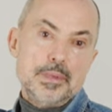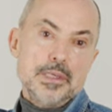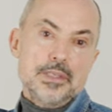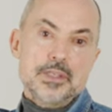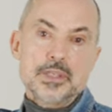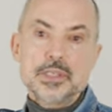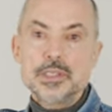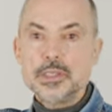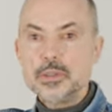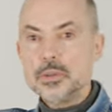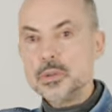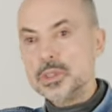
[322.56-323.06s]
but
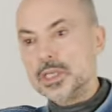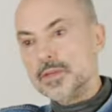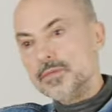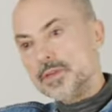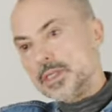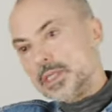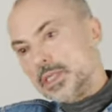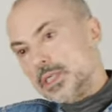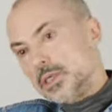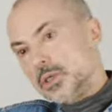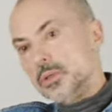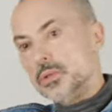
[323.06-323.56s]
still
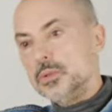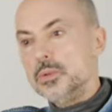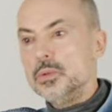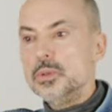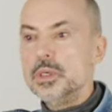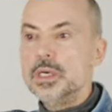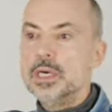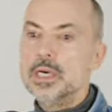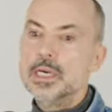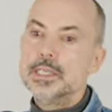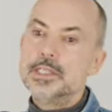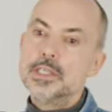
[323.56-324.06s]
giving you
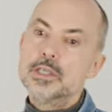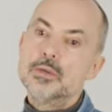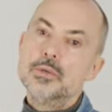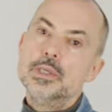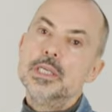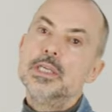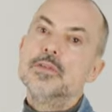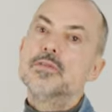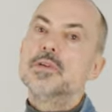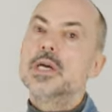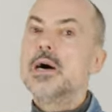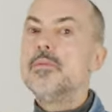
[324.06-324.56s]
a
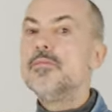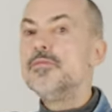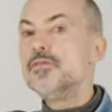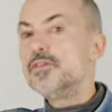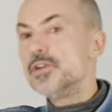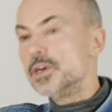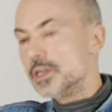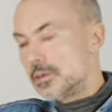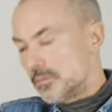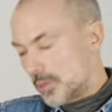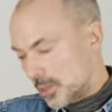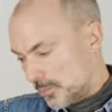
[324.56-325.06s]
degree of
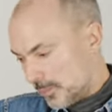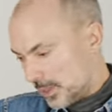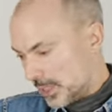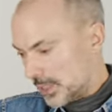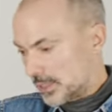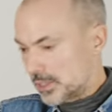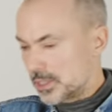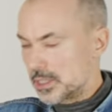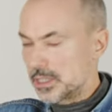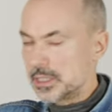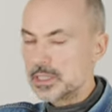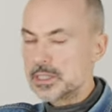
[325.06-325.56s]
comfort and
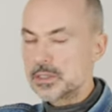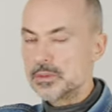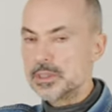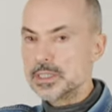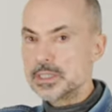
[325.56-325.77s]
mobility. So